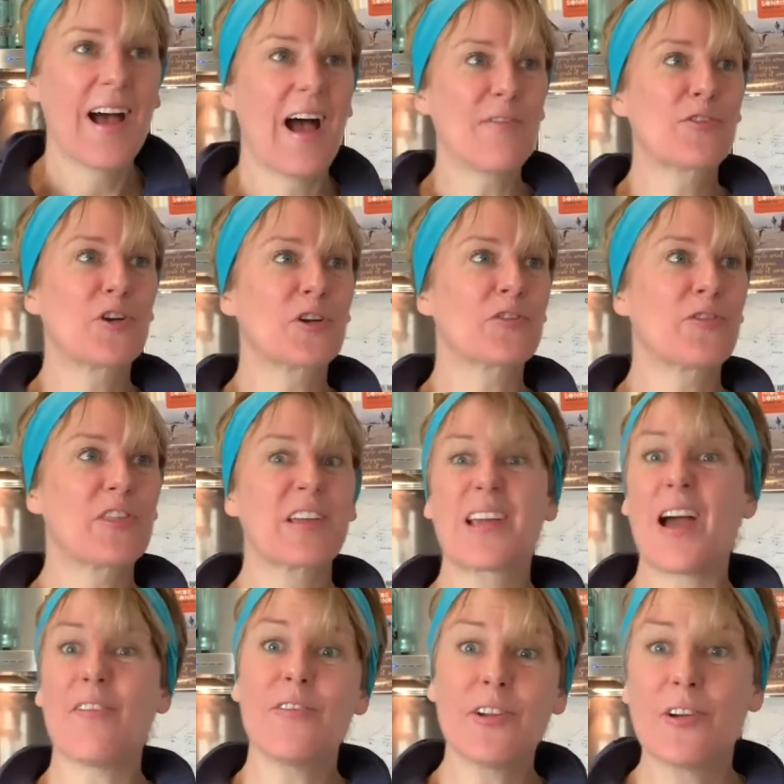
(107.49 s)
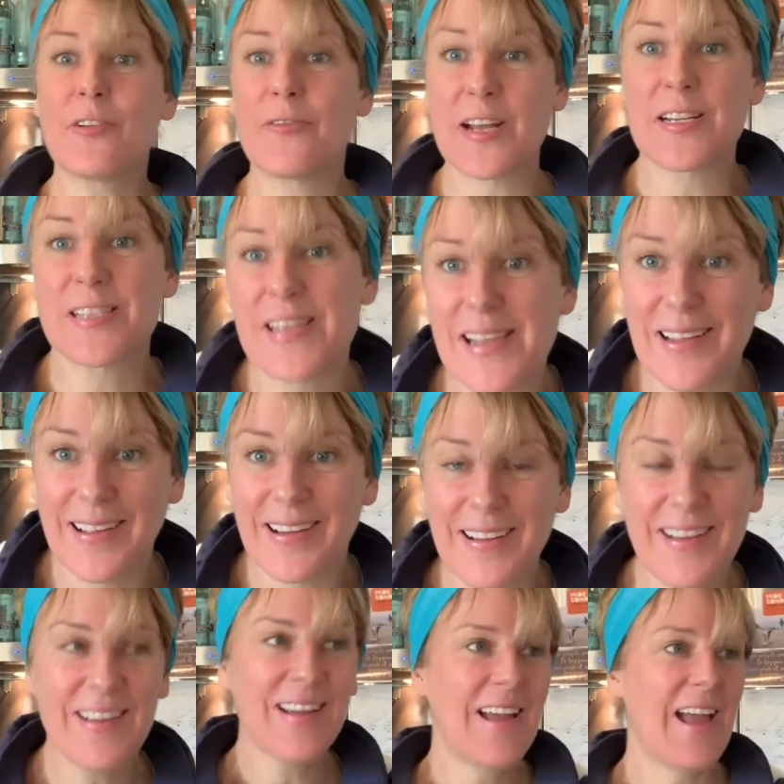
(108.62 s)
I've cooked for the governor of
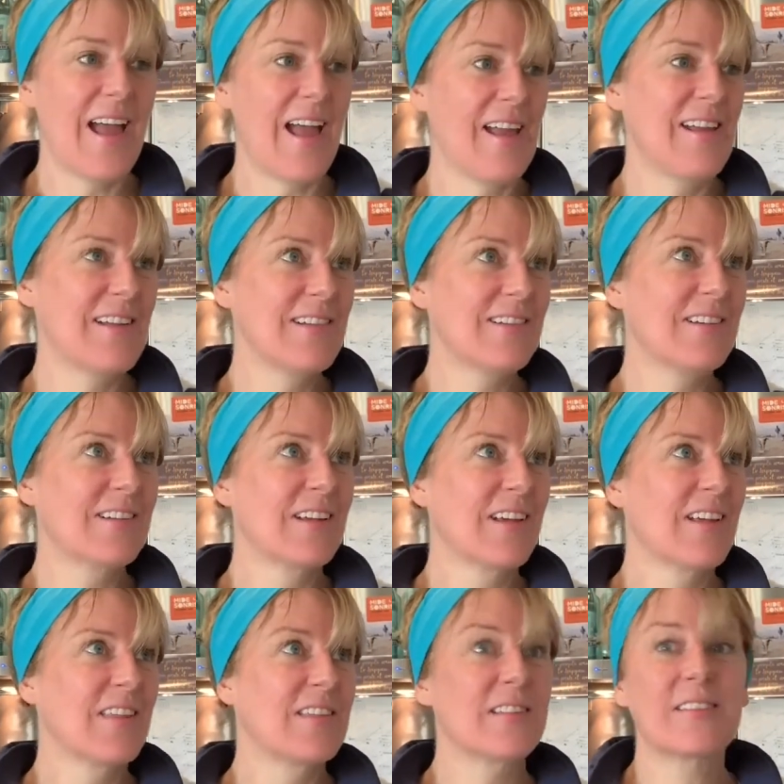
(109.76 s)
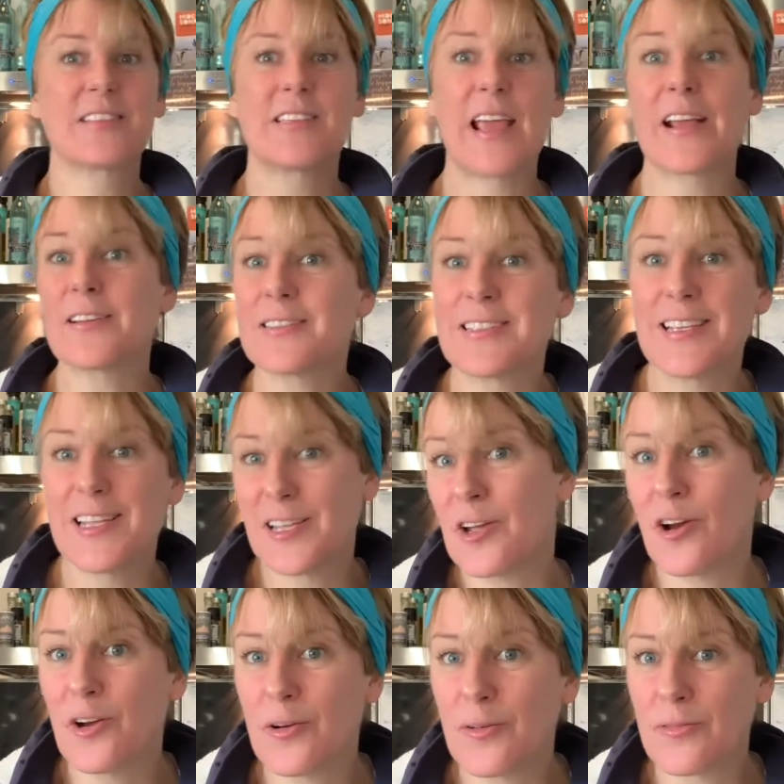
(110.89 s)
Antigua and this ex-CEO
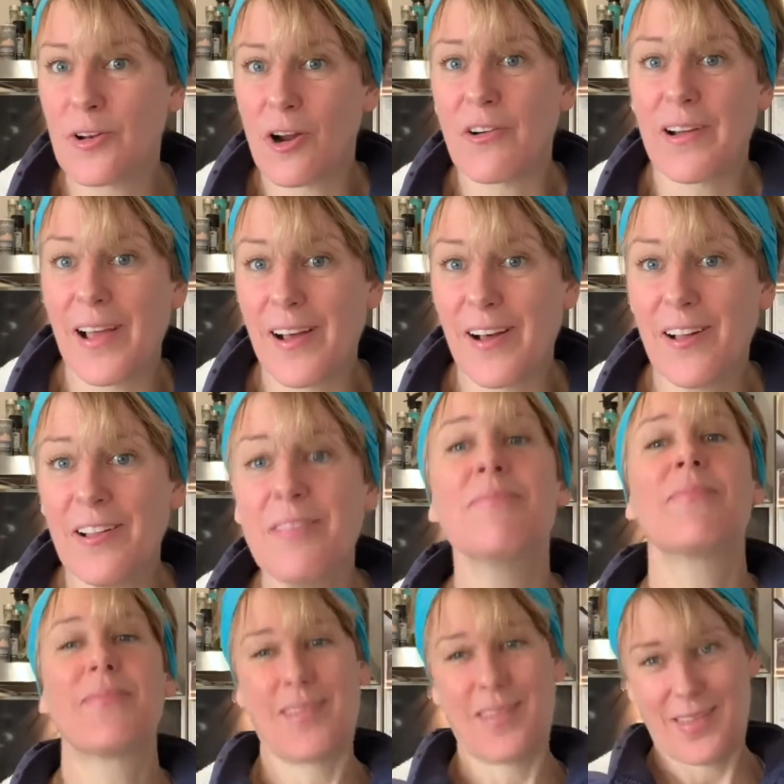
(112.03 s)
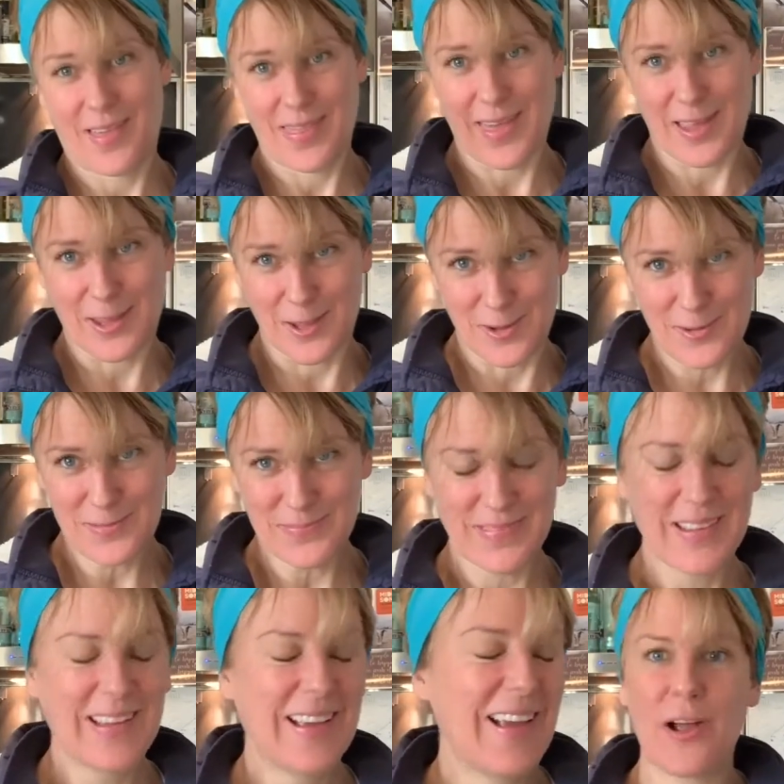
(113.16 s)
of L'Oreal, and thank you.
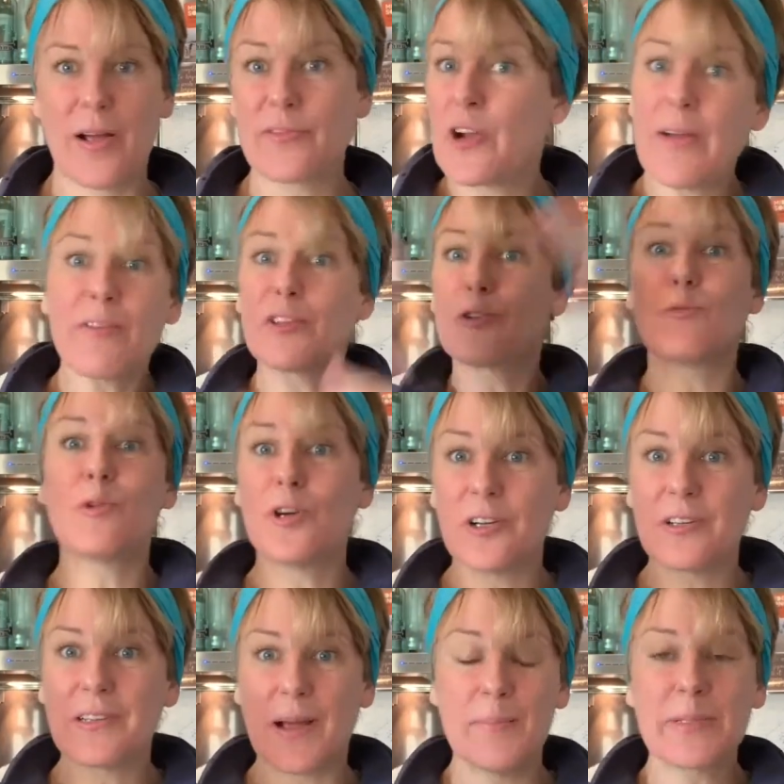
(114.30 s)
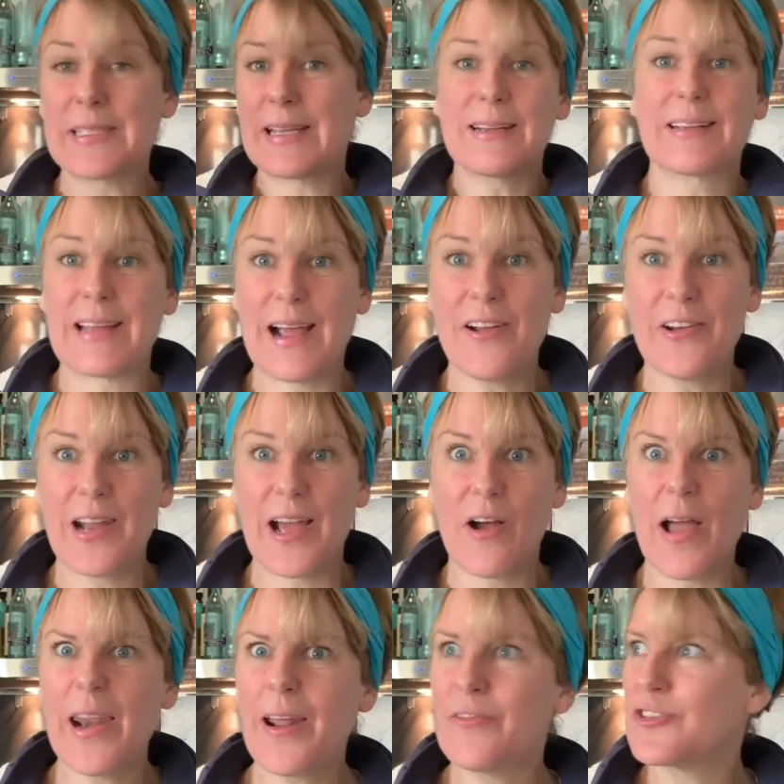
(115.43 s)
I've traveled the world, I'm settled down now,
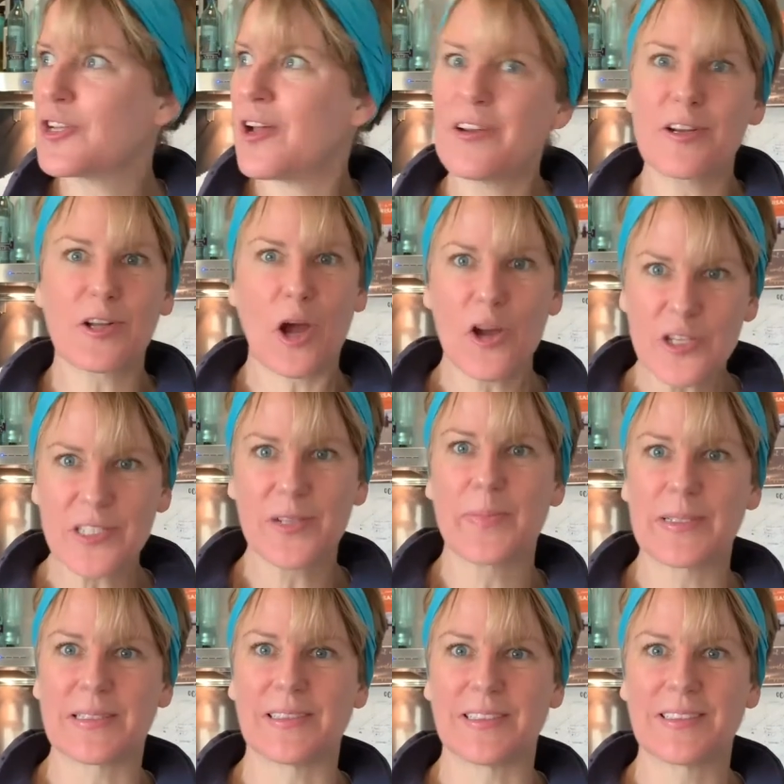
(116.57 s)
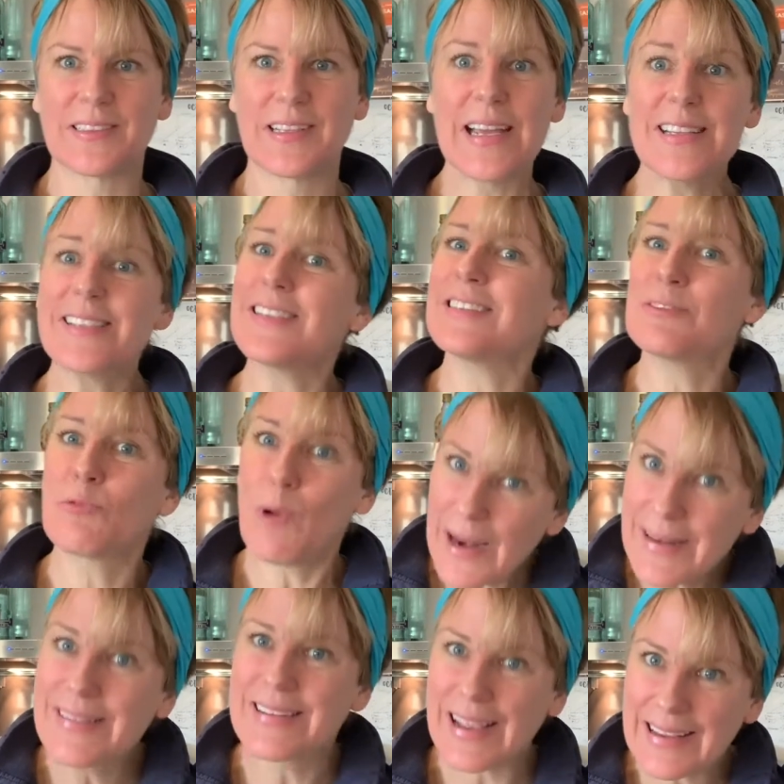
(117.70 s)
and I've started a coaching business in just
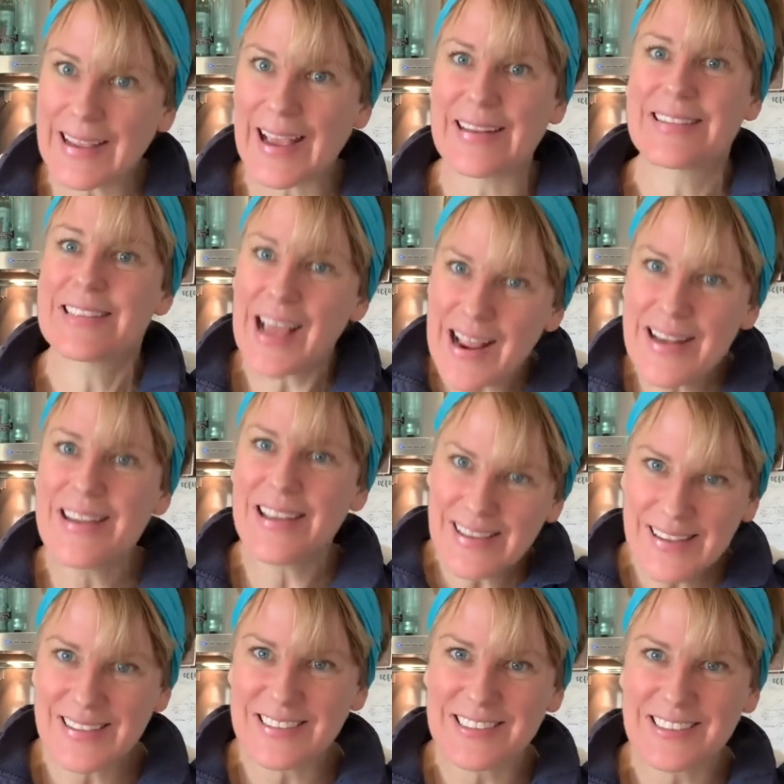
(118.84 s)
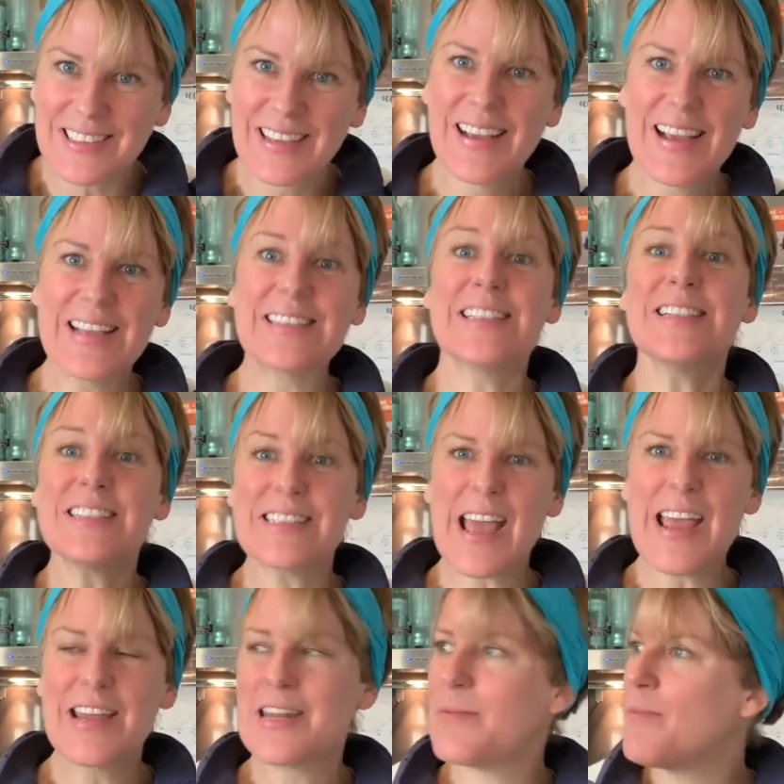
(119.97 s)
1 decade, 10 years. It's
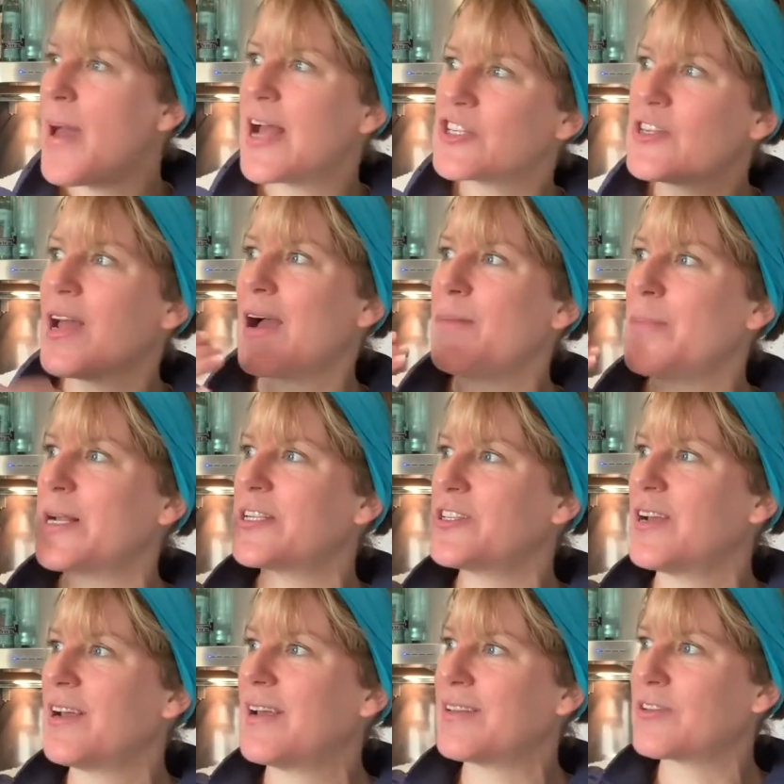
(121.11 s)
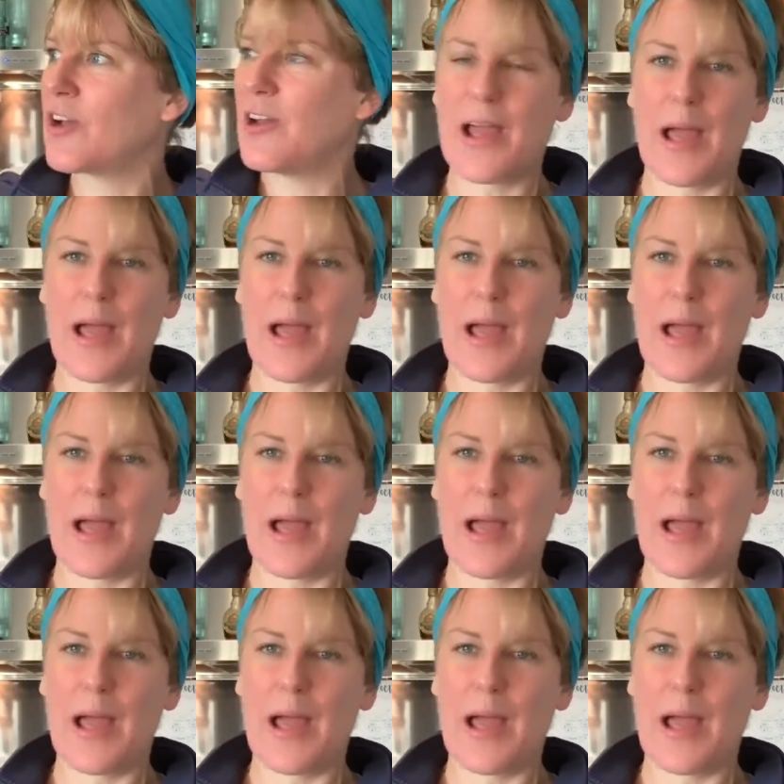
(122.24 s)
insane. Imagine how much is going to